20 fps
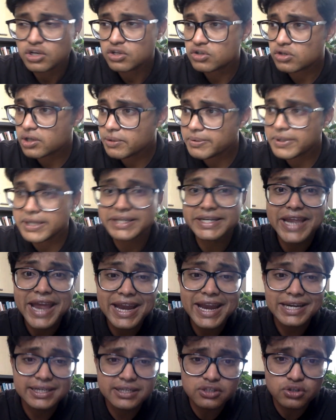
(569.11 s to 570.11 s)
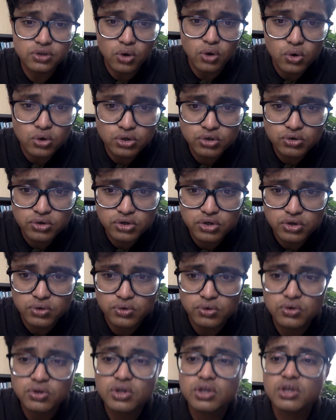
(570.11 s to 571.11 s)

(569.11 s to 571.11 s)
So if a debt is owed to you,